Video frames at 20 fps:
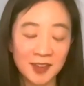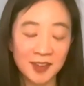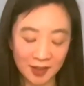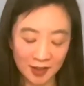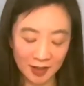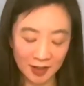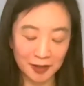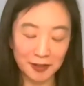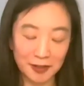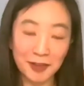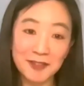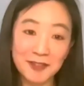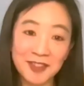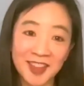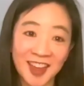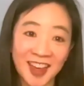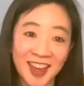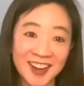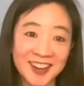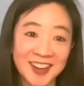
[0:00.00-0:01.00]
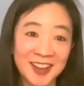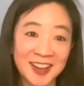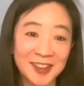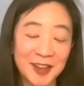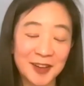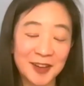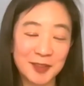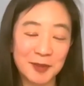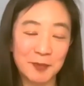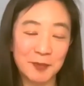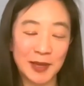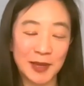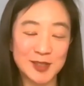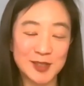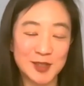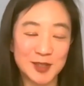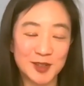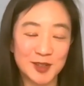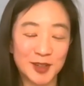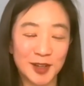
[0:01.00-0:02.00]
I love that, and I love the
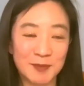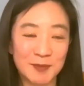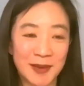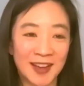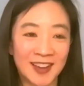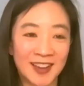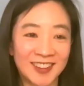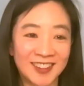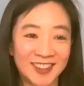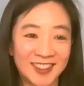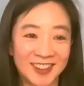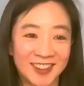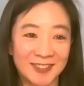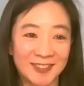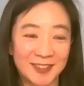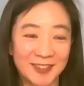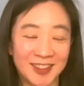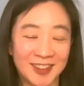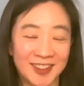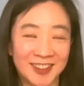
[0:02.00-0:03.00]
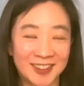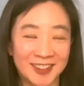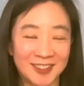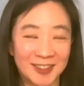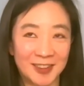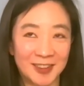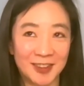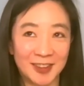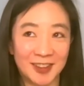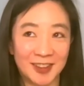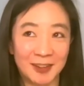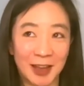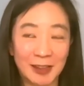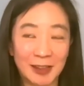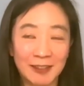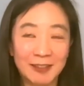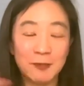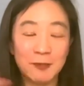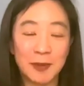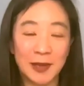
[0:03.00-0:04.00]
picture I
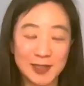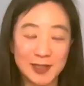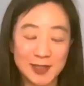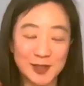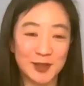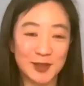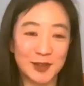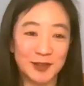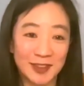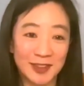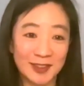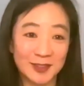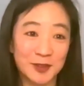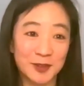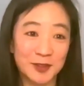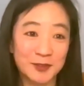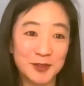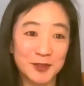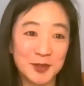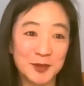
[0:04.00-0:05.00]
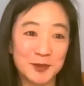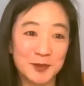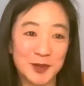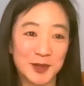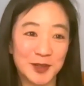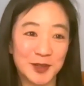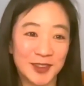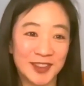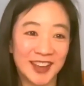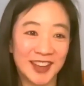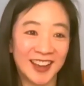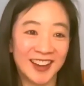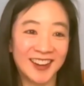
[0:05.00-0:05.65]
love the picture of the sort of new world that